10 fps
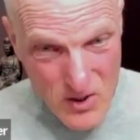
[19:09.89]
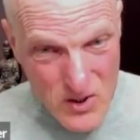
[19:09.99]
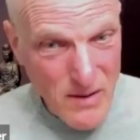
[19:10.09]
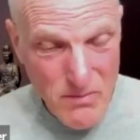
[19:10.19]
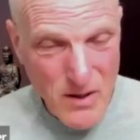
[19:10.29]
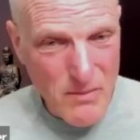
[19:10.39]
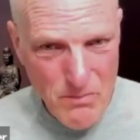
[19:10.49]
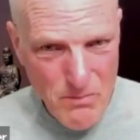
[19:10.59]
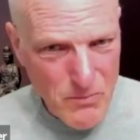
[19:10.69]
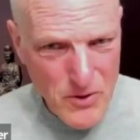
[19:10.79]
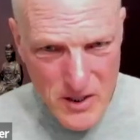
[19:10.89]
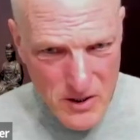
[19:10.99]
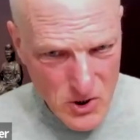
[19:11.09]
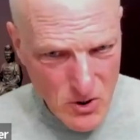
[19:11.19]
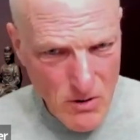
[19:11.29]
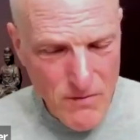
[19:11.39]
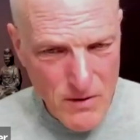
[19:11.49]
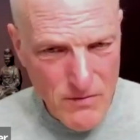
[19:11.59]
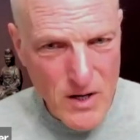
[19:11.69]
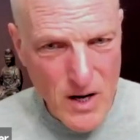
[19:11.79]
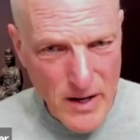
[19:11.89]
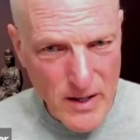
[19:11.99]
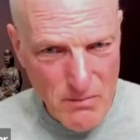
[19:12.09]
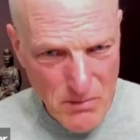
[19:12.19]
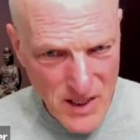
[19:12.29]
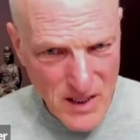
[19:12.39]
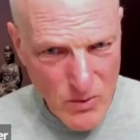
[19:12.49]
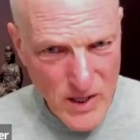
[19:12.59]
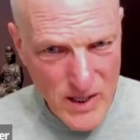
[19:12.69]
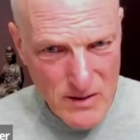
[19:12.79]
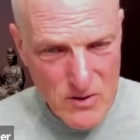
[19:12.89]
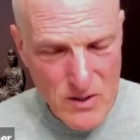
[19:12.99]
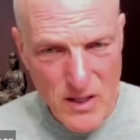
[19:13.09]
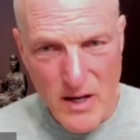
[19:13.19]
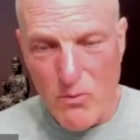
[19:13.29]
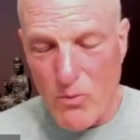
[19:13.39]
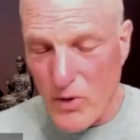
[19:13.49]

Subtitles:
Because I'm a pretty conservative guy in many ways,